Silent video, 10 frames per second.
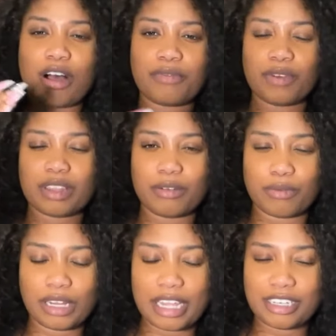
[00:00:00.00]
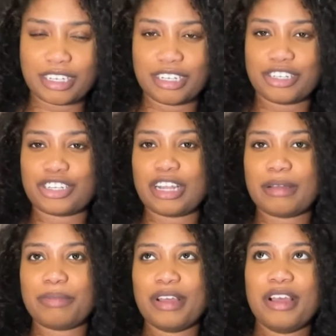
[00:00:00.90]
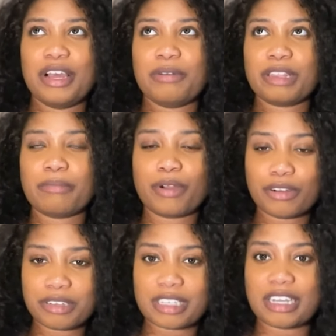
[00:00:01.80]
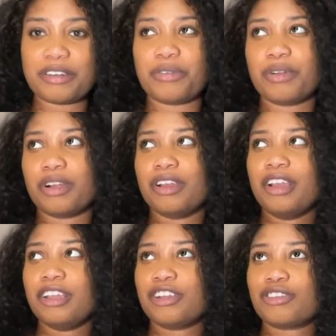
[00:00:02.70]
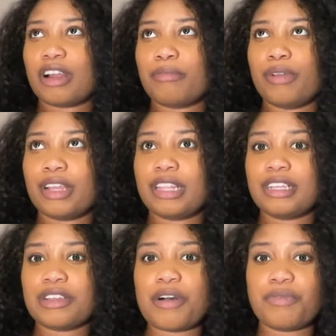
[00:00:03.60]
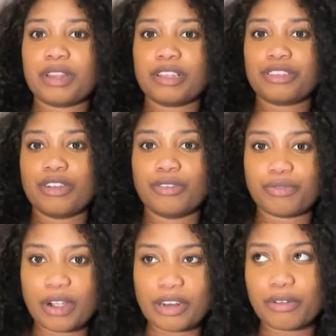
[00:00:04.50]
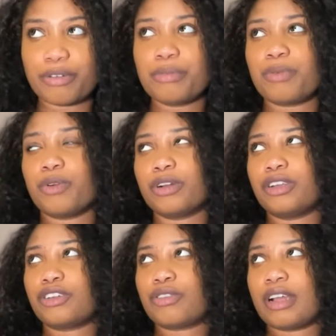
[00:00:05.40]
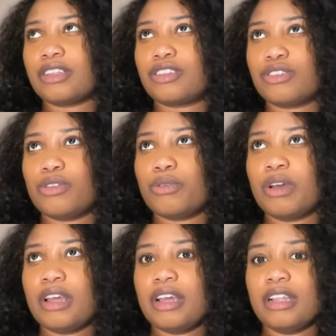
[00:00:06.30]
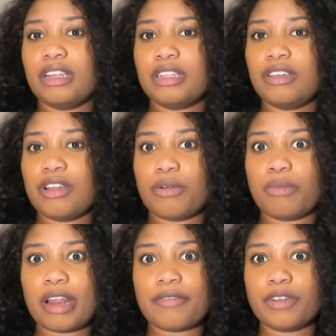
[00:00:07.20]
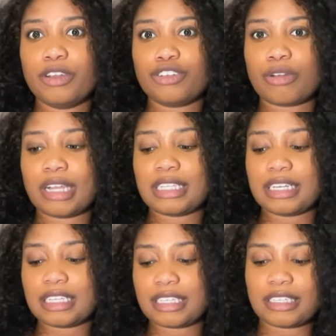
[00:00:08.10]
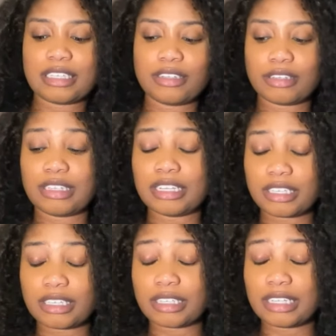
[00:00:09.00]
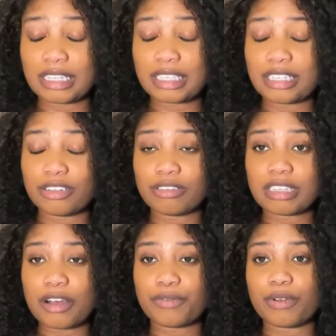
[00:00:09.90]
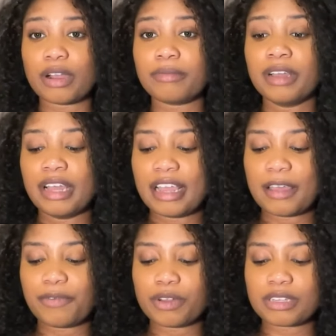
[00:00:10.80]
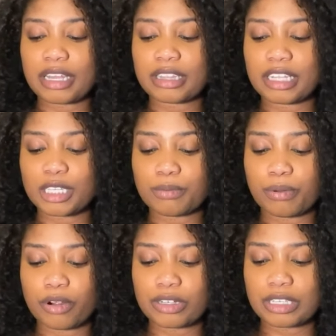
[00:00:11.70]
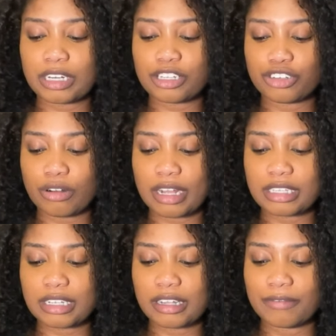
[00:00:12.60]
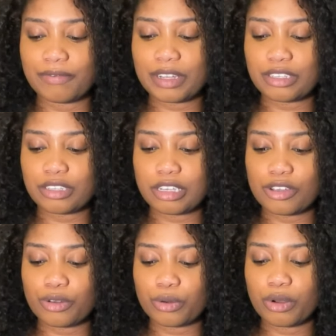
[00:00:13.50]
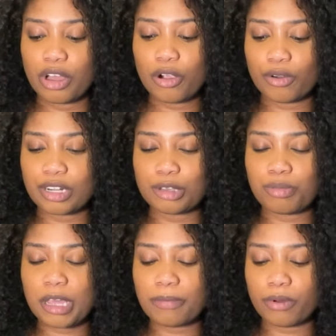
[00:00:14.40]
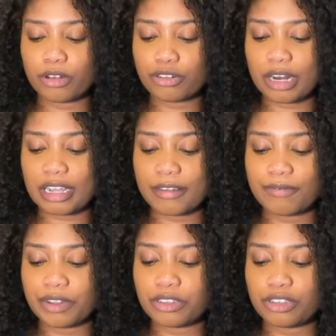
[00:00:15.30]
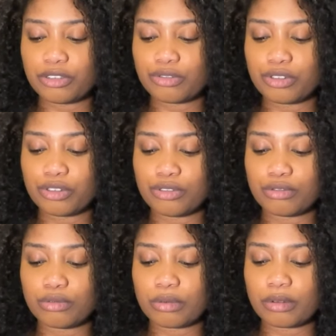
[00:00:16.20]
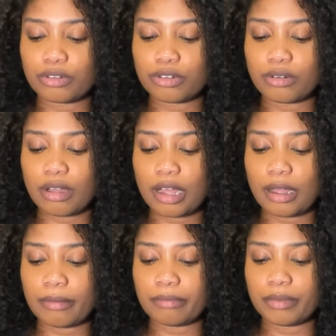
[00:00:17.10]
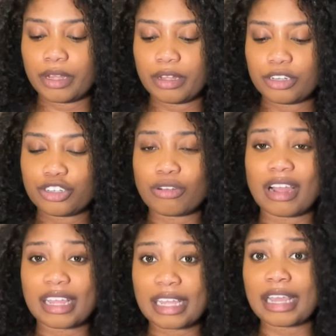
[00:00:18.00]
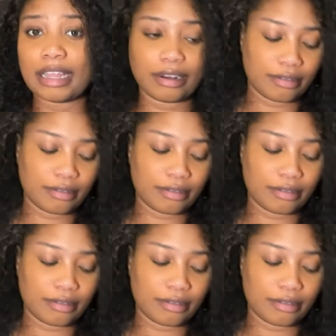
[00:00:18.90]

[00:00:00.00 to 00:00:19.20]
with a relationship with a person, or you're trying to break things off with a certain friend group, or you're trying to, you know, whatever you're trying to distance yourself from, it feels like this person is trying to convince you, or these people are trying to convince you to try again.